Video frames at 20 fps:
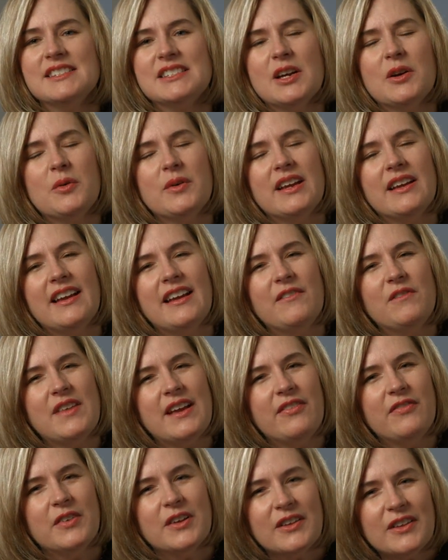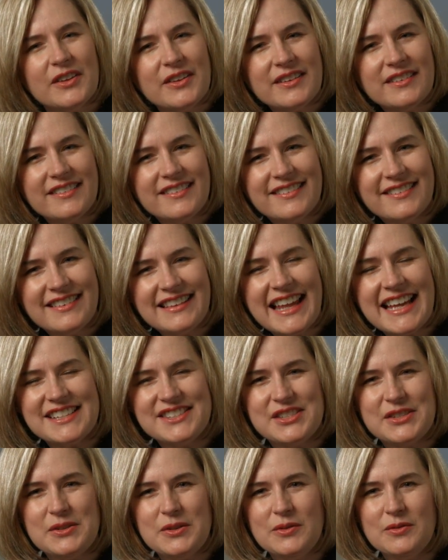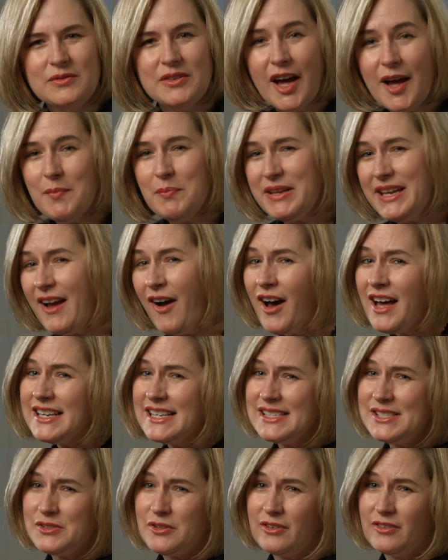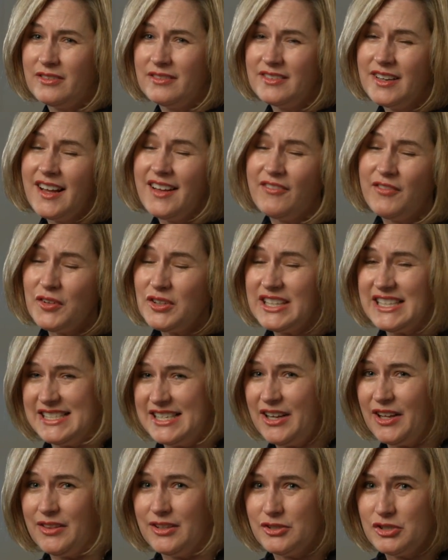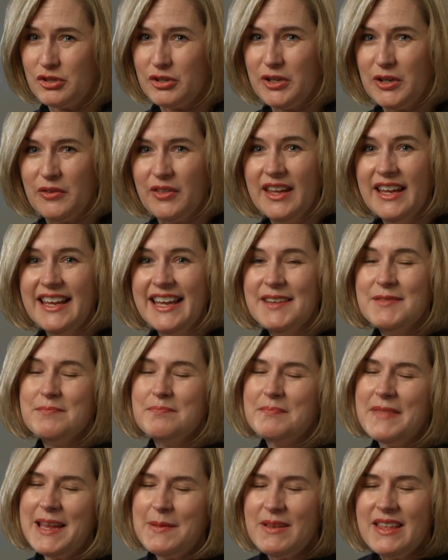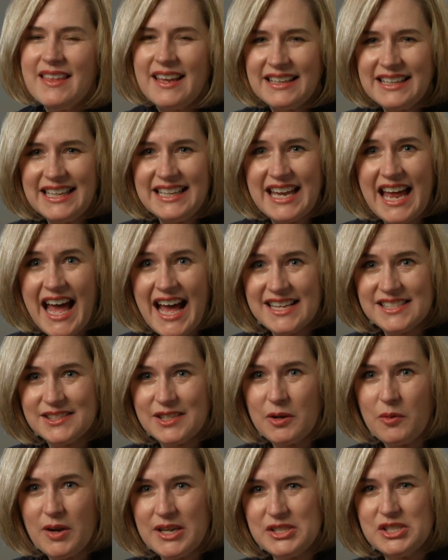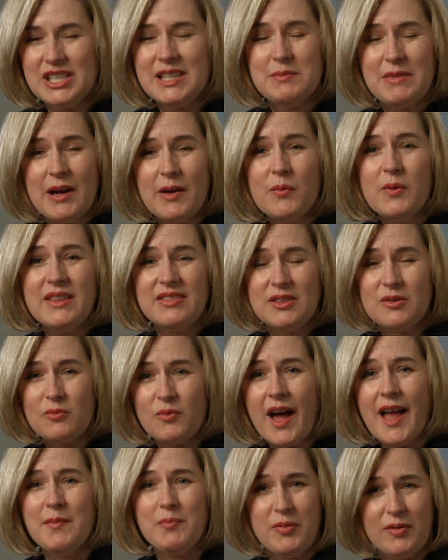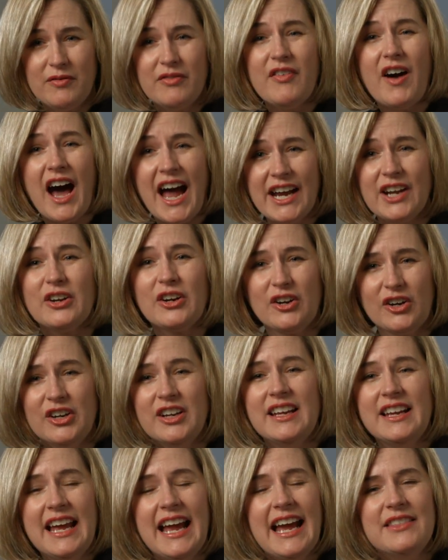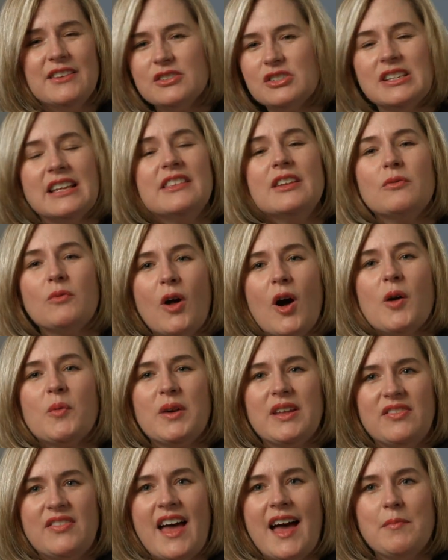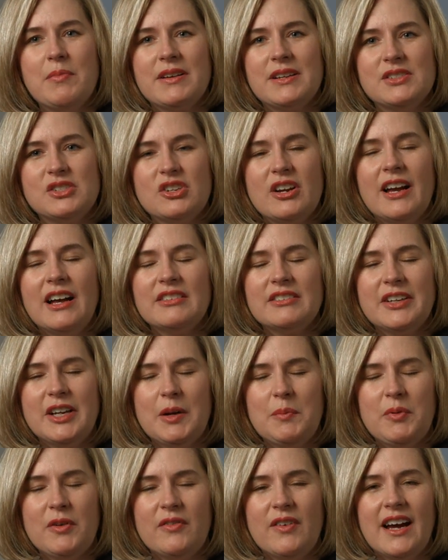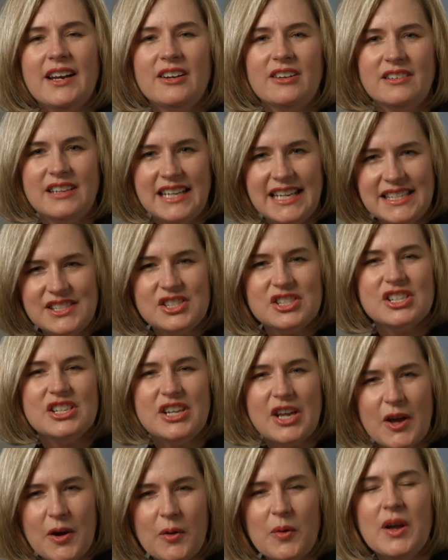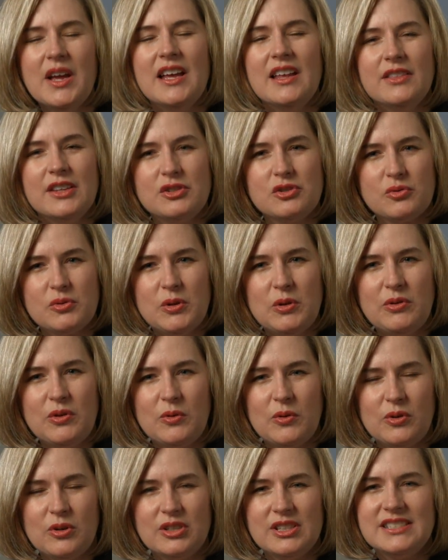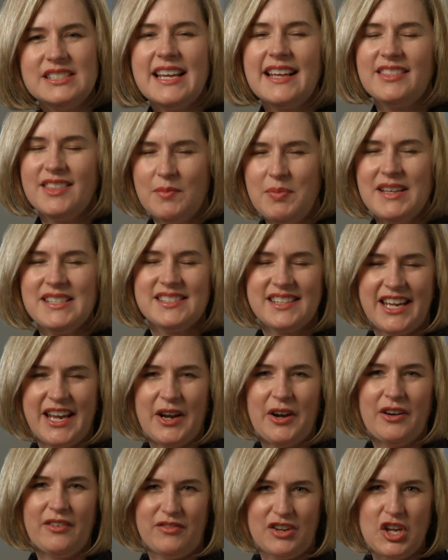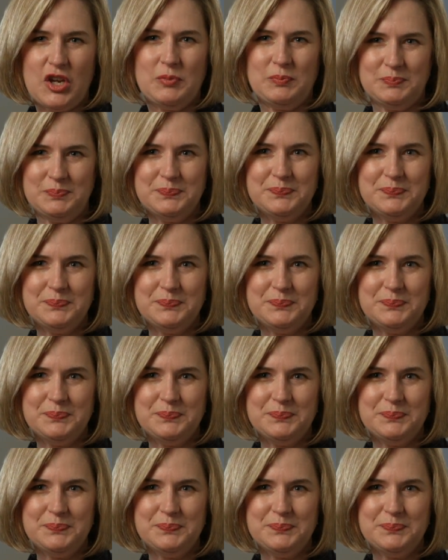So if they feel led to not be honest or not fully tell the truth, maybe they need to ask the question, am I with the right provider? And there's nothing wrong with that, because your healthcare provider needs to know the truth in order to take the best care of you.